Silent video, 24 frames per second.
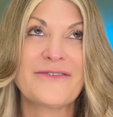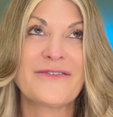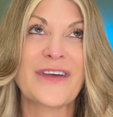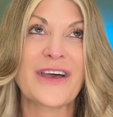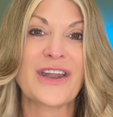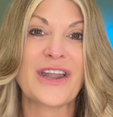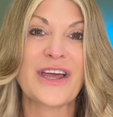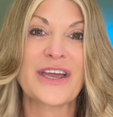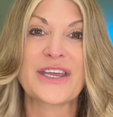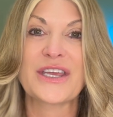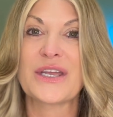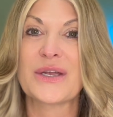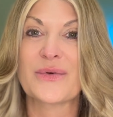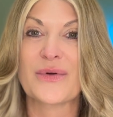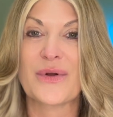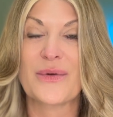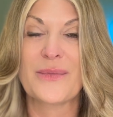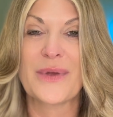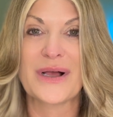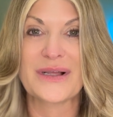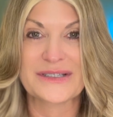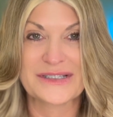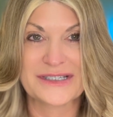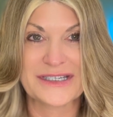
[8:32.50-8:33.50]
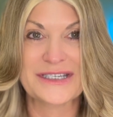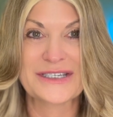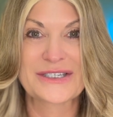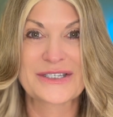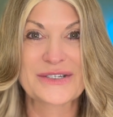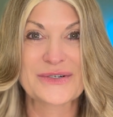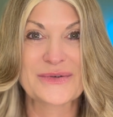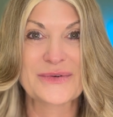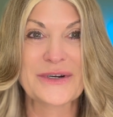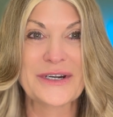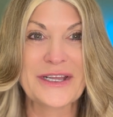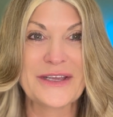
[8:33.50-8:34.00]
felt like you were melting
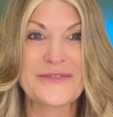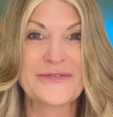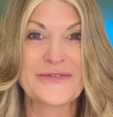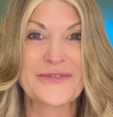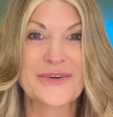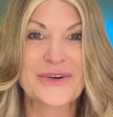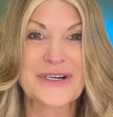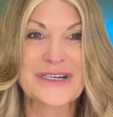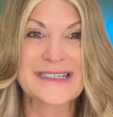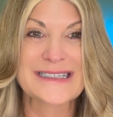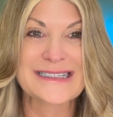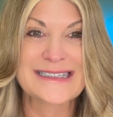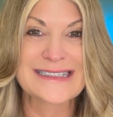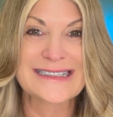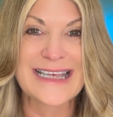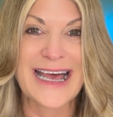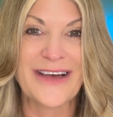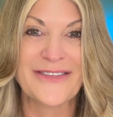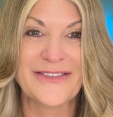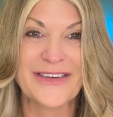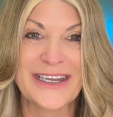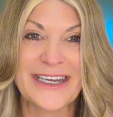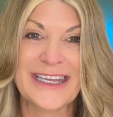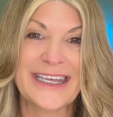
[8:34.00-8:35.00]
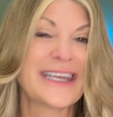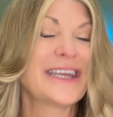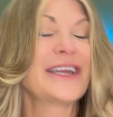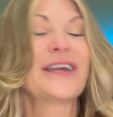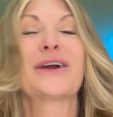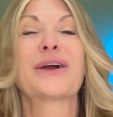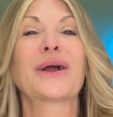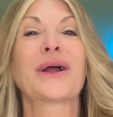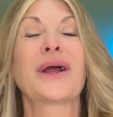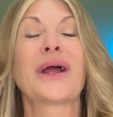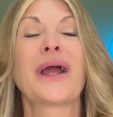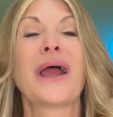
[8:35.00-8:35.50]
24/7
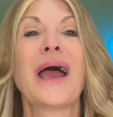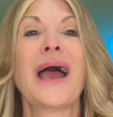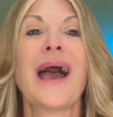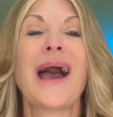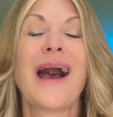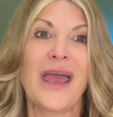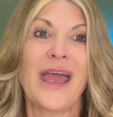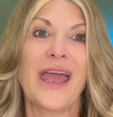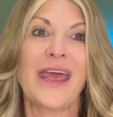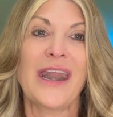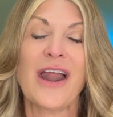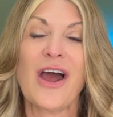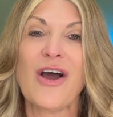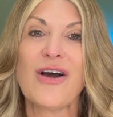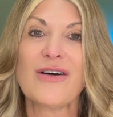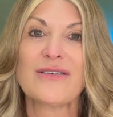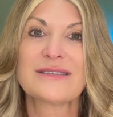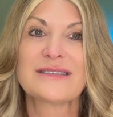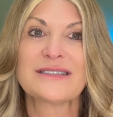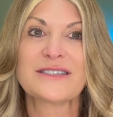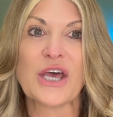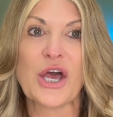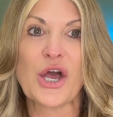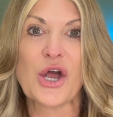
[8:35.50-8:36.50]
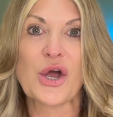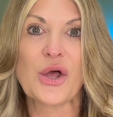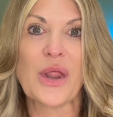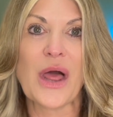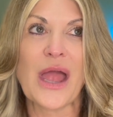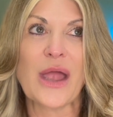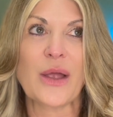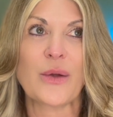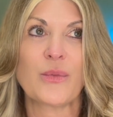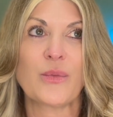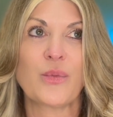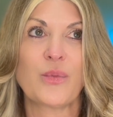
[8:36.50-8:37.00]
here. And also,
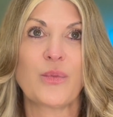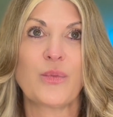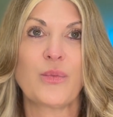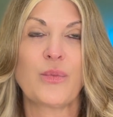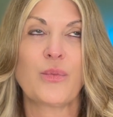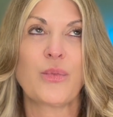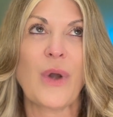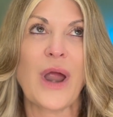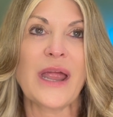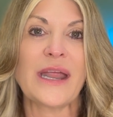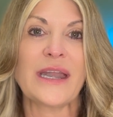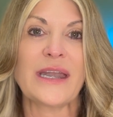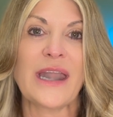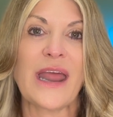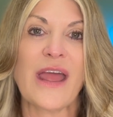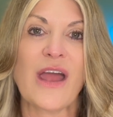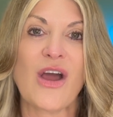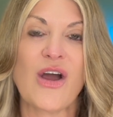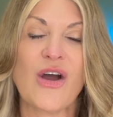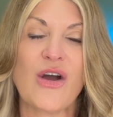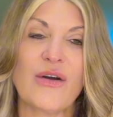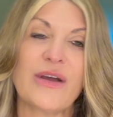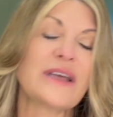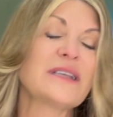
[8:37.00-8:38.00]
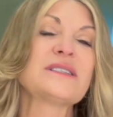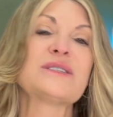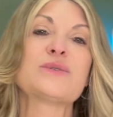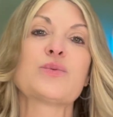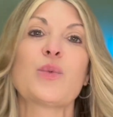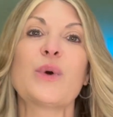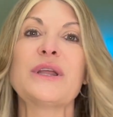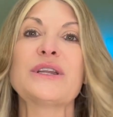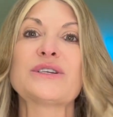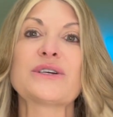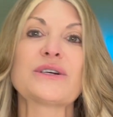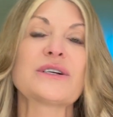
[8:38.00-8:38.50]
like right now, it's
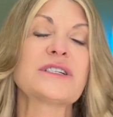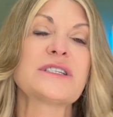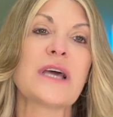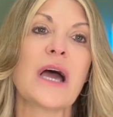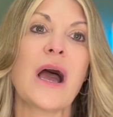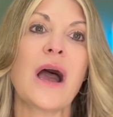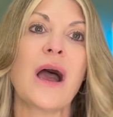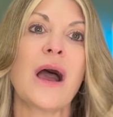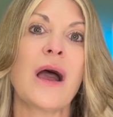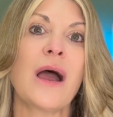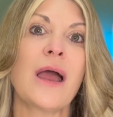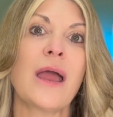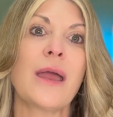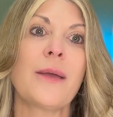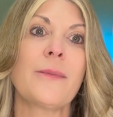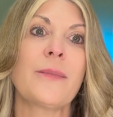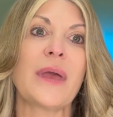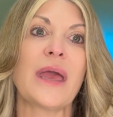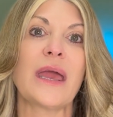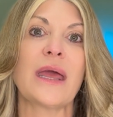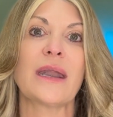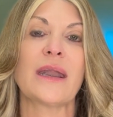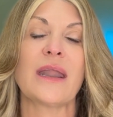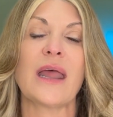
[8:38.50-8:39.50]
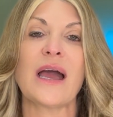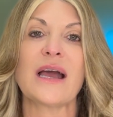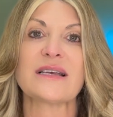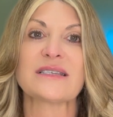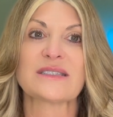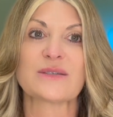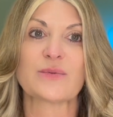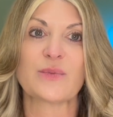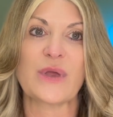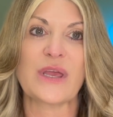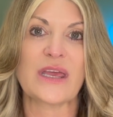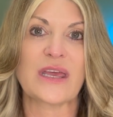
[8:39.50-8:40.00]
winter time. And
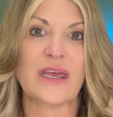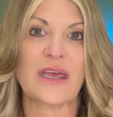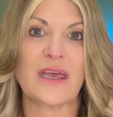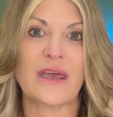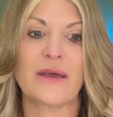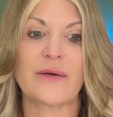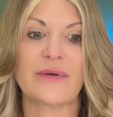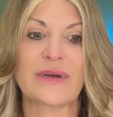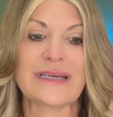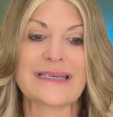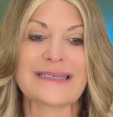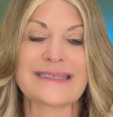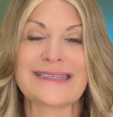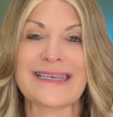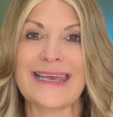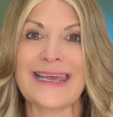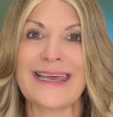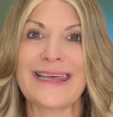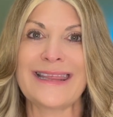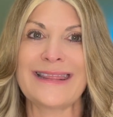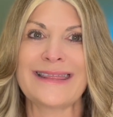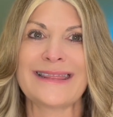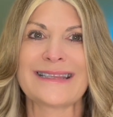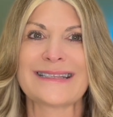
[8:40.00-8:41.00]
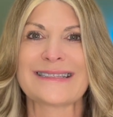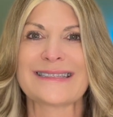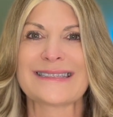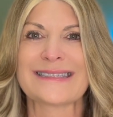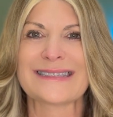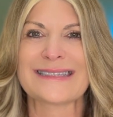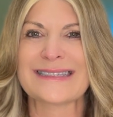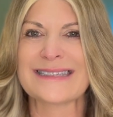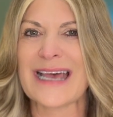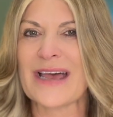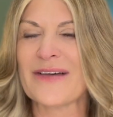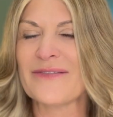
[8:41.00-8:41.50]
last week it was in
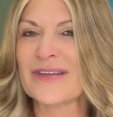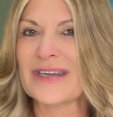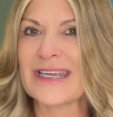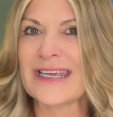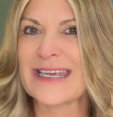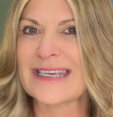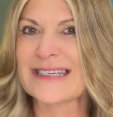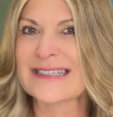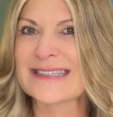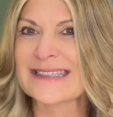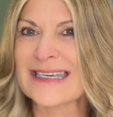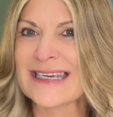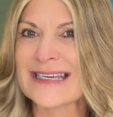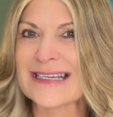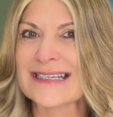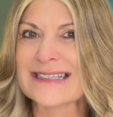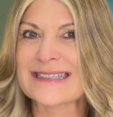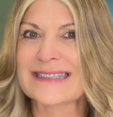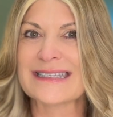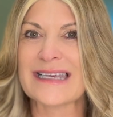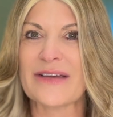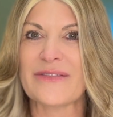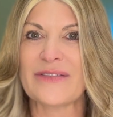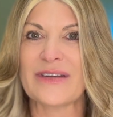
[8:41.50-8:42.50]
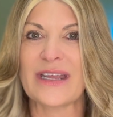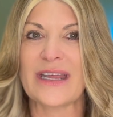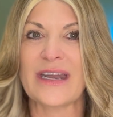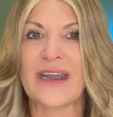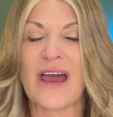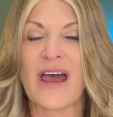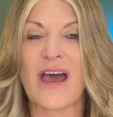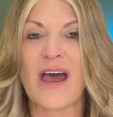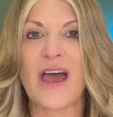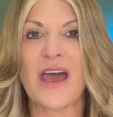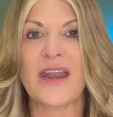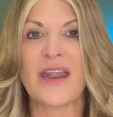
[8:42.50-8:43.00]
76,
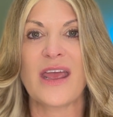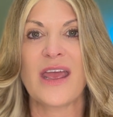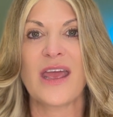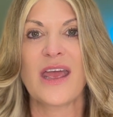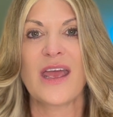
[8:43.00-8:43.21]
79.